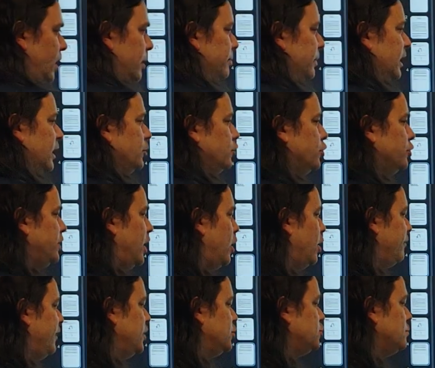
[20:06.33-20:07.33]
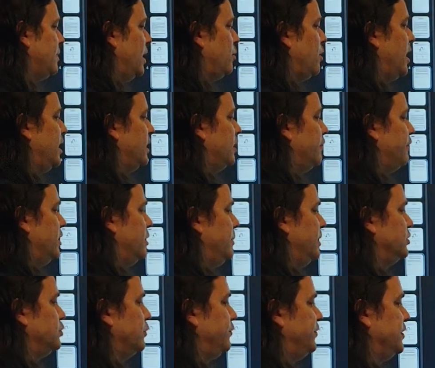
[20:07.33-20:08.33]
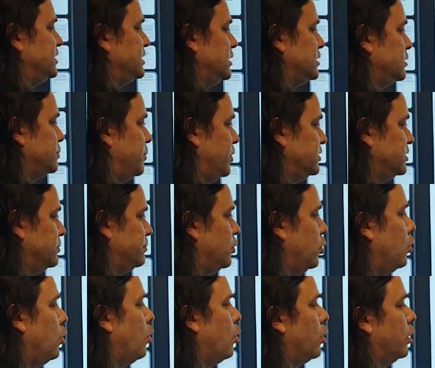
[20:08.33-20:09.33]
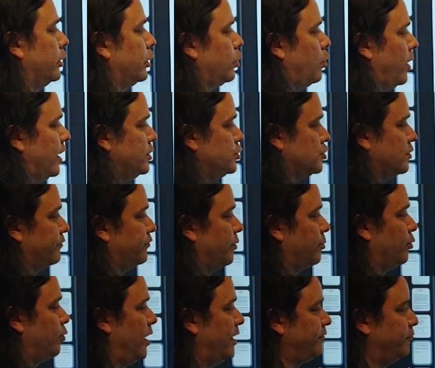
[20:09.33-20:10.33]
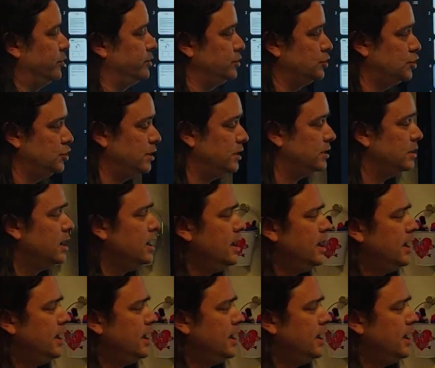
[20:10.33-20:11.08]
Begin your derivation by writing a fundamental physics principle or an equation from the reference sheet.